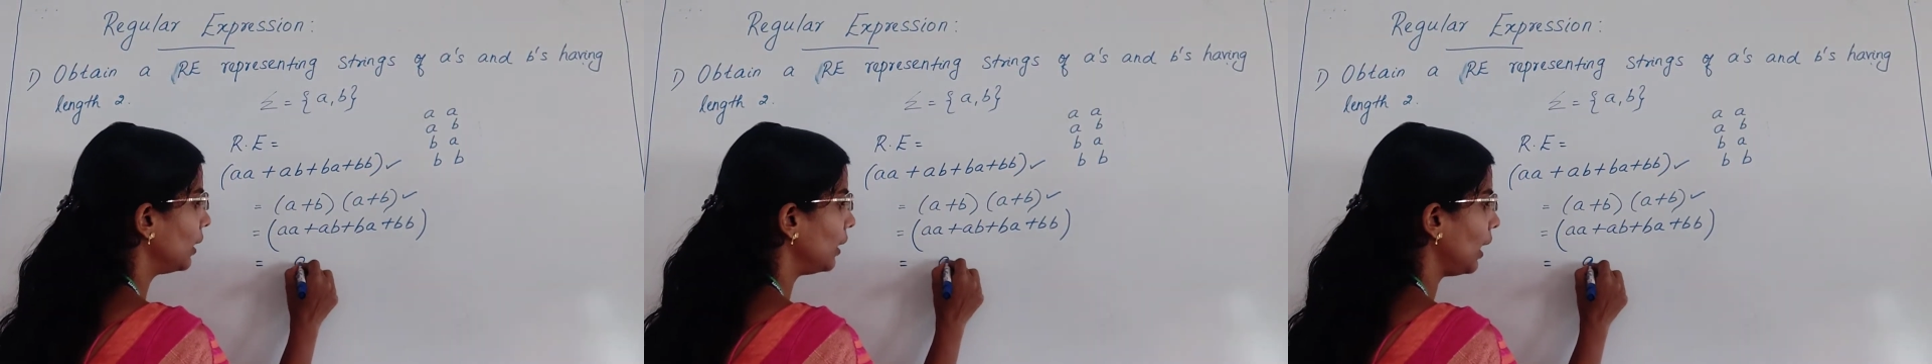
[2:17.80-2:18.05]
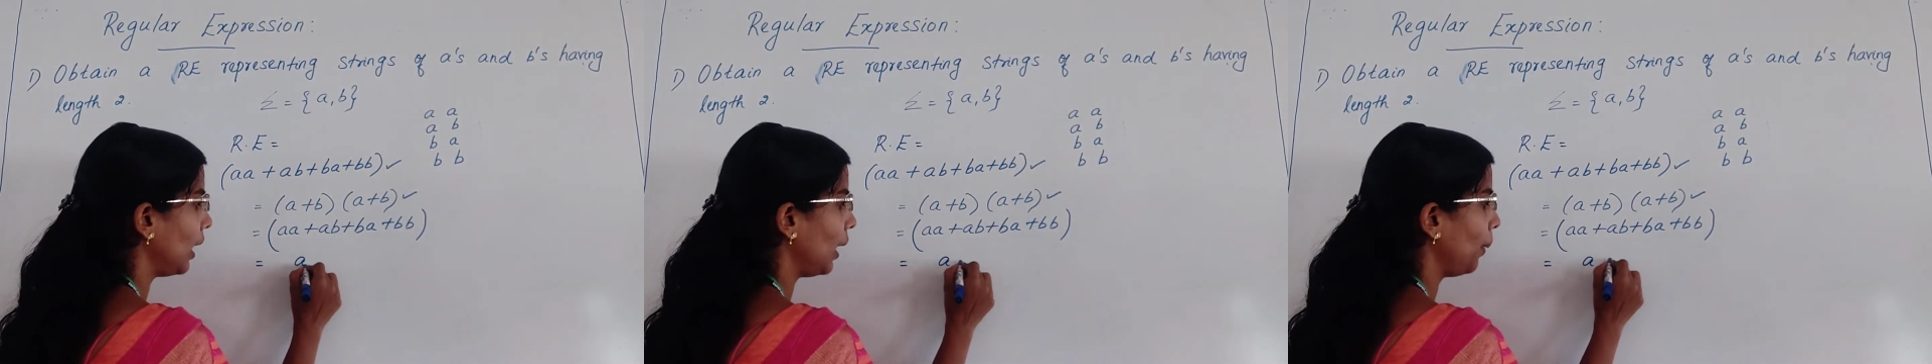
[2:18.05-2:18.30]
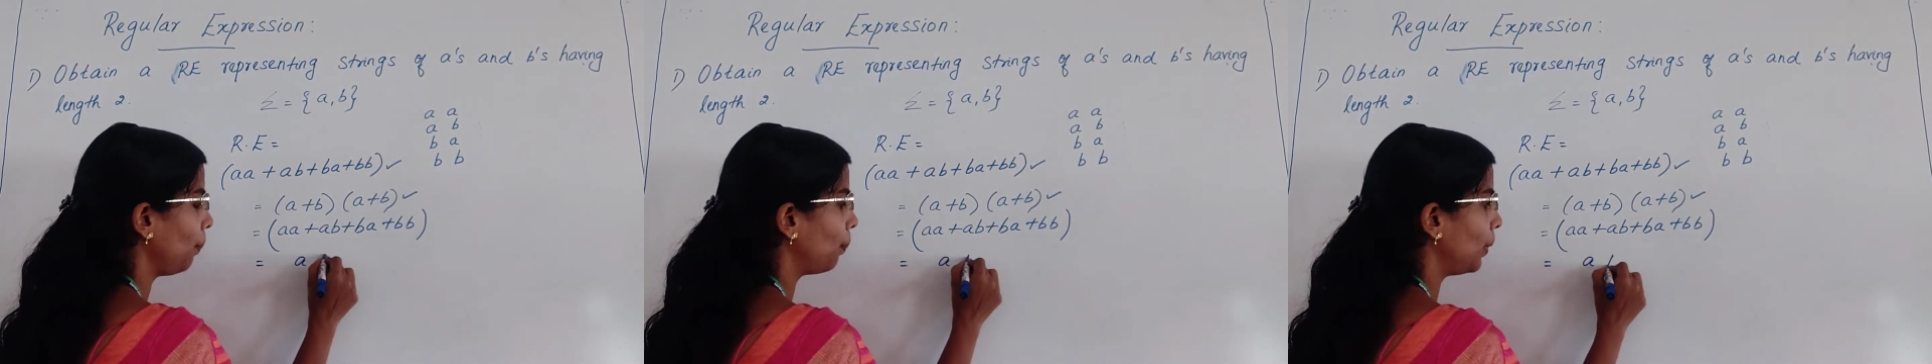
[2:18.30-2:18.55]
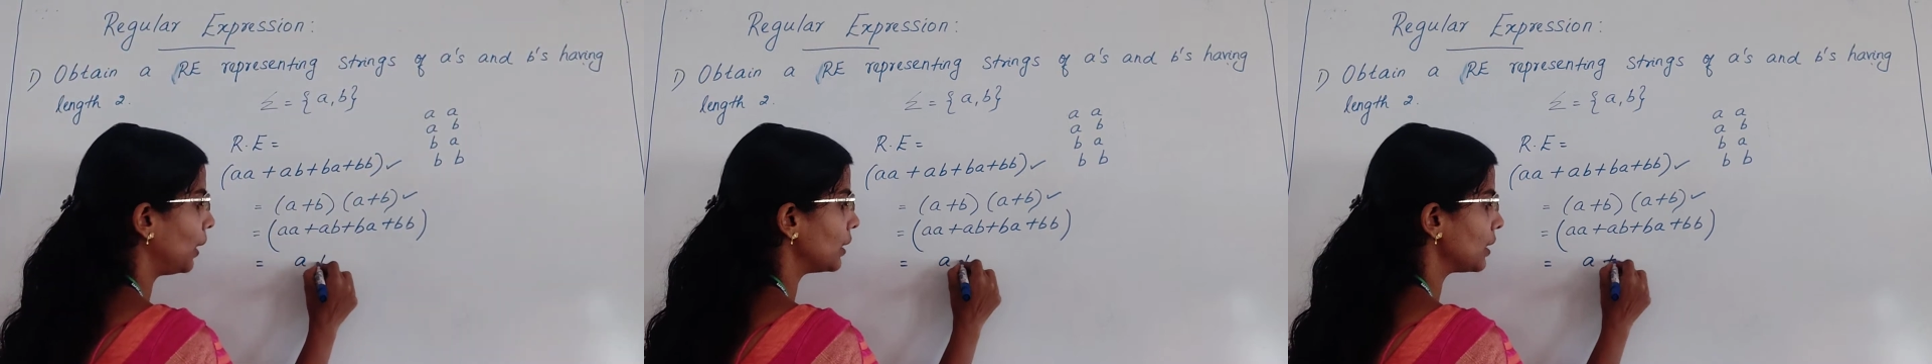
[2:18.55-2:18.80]

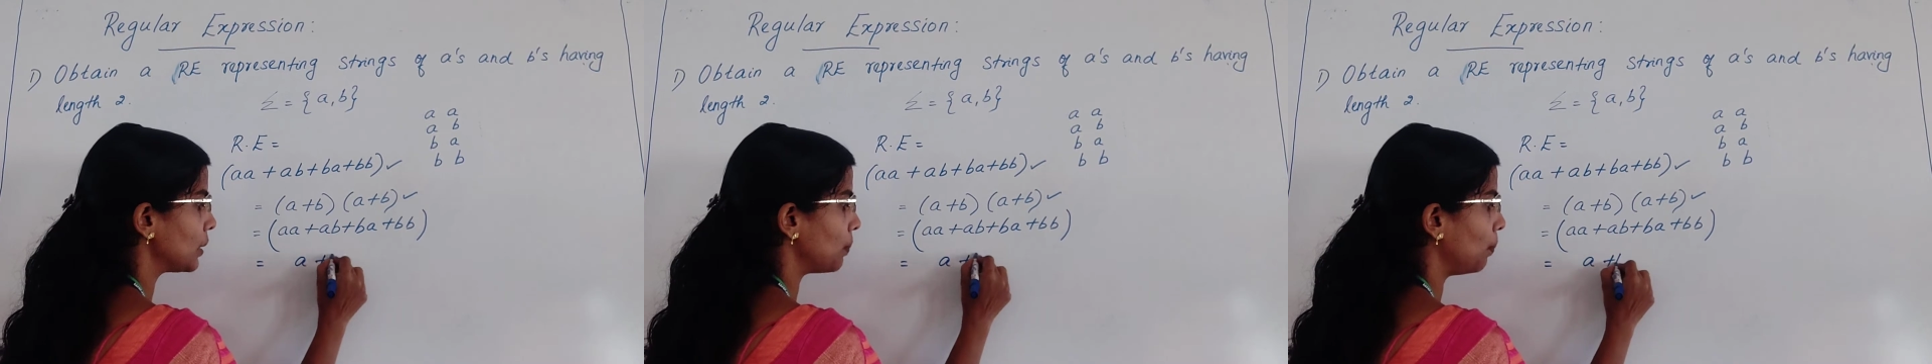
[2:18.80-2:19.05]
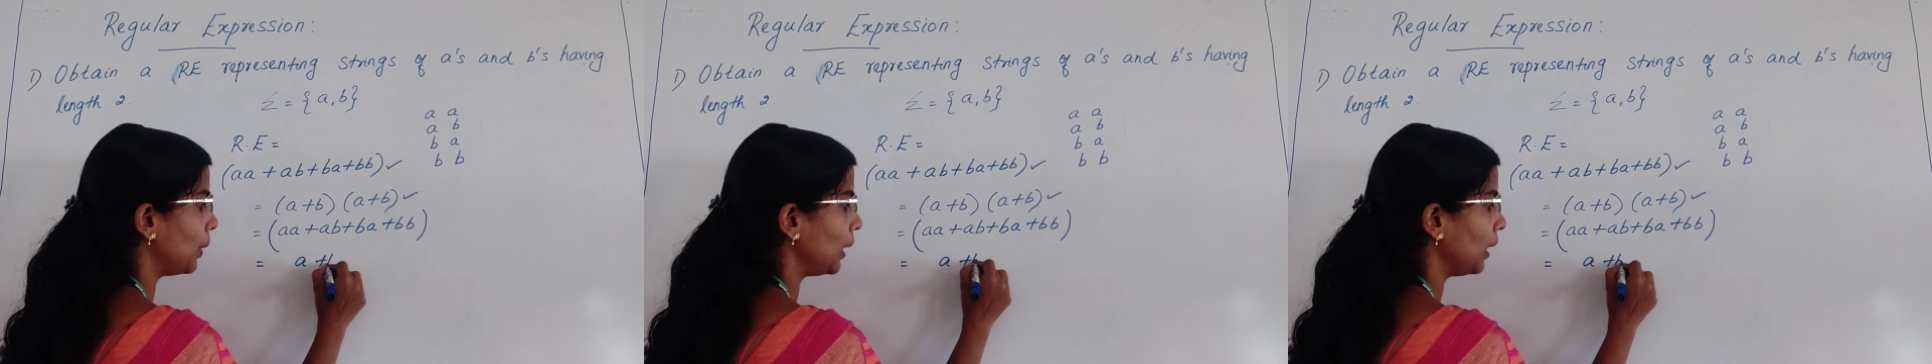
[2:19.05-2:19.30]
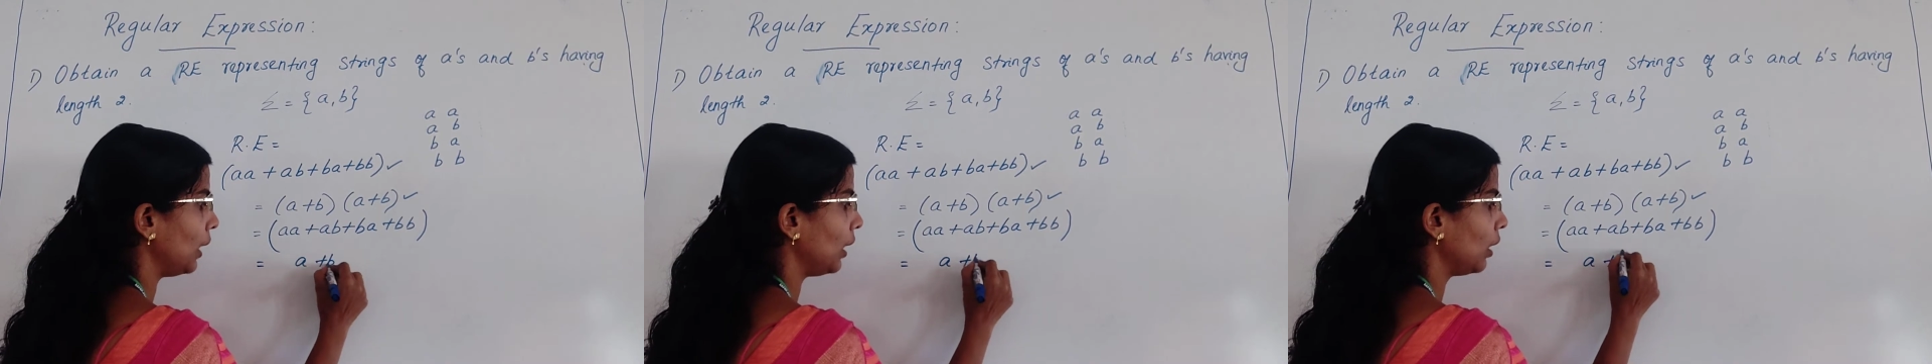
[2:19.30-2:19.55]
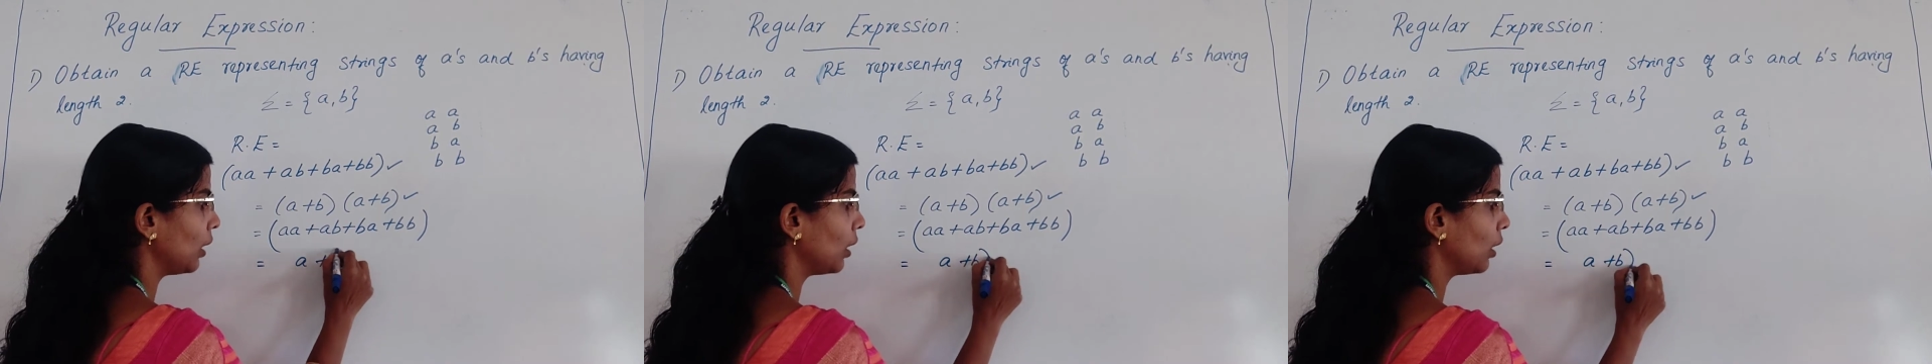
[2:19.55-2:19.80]
A plus
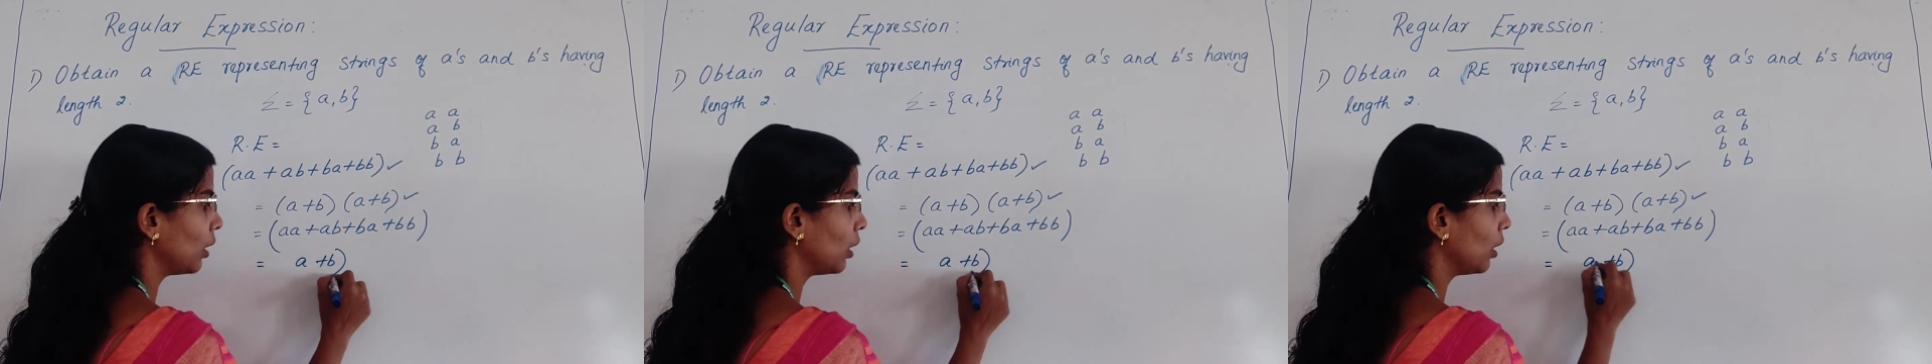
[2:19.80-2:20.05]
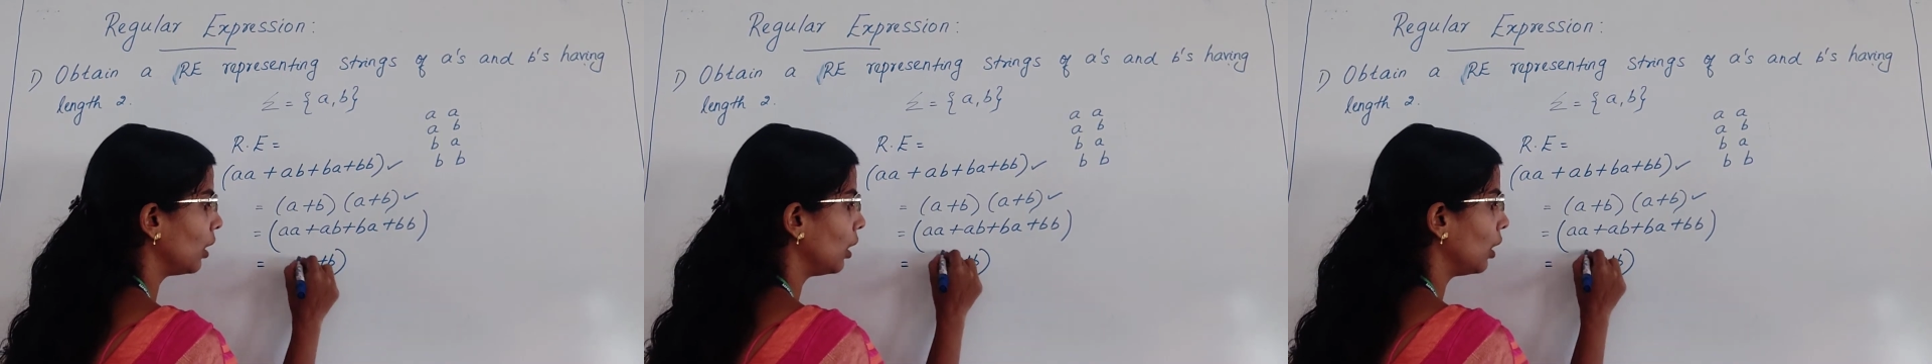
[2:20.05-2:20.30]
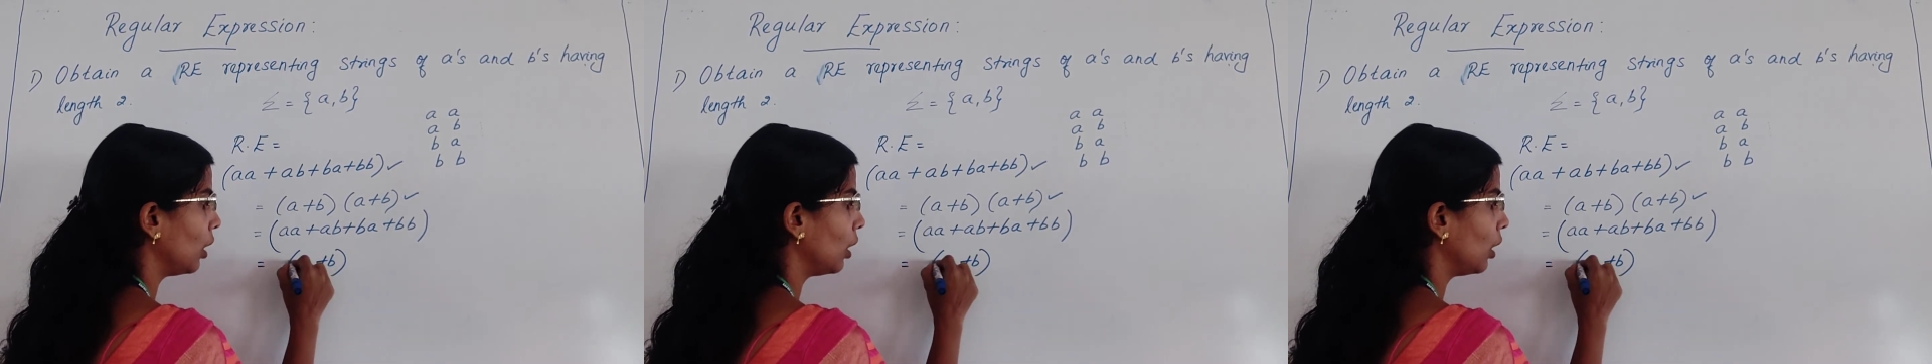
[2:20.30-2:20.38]
B